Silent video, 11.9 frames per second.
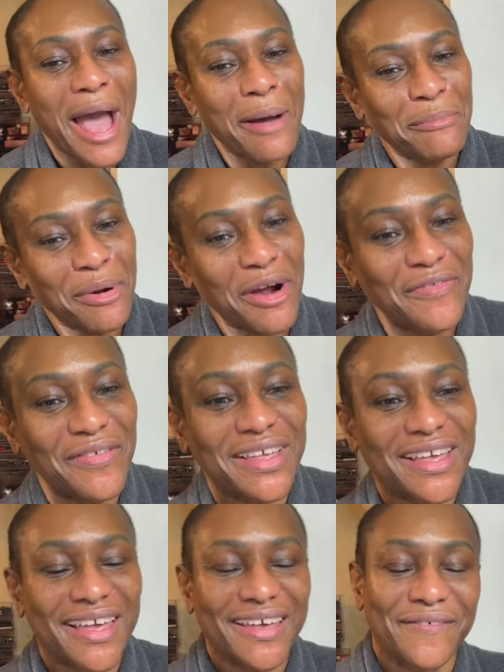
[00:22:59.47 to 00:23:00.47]
and
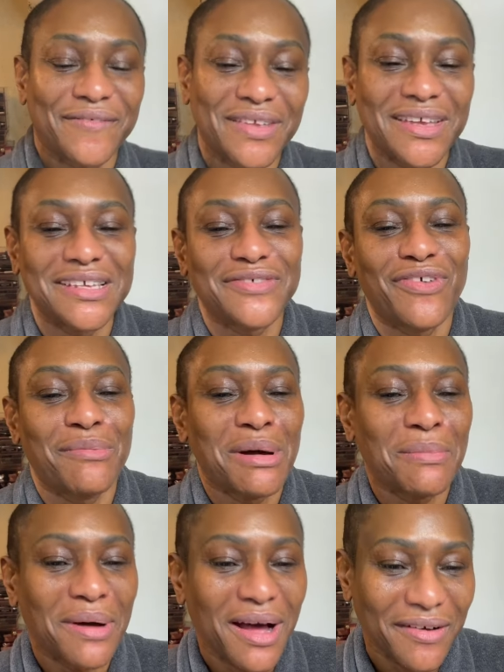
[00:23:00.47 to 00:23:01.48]
perfect gift is from
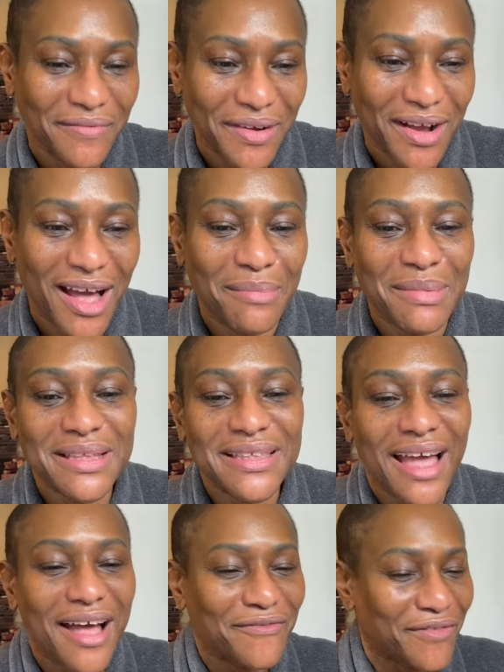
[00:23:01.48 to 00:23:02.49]
above, coming
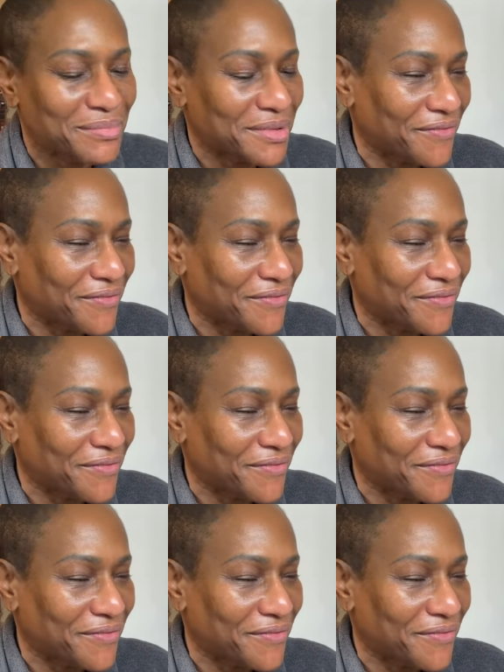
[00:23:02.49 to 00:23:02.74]
down from the